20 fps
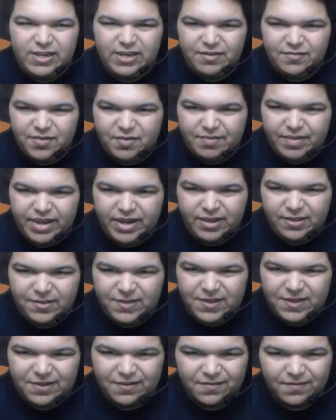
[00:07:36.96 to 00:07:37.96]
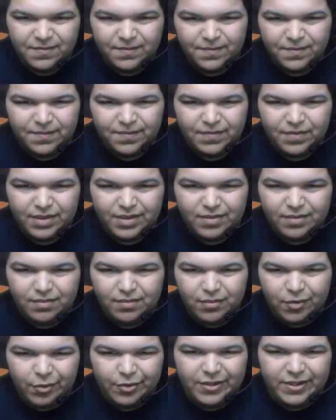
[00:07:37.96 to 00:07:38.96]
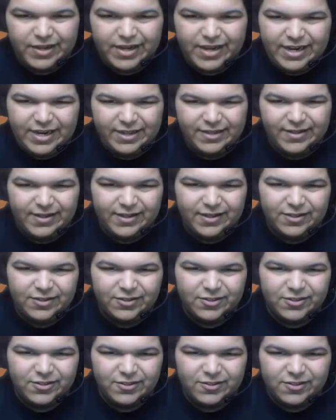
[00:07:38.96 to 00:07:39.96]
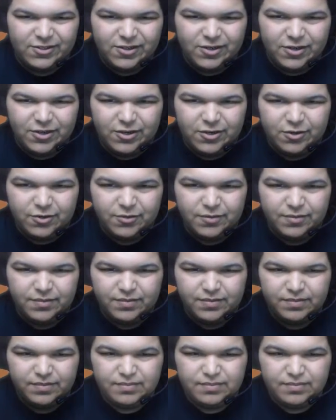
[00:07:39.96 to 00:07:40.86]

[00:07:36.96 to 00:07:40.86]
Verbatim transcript: an even penny thing more than anything else. So,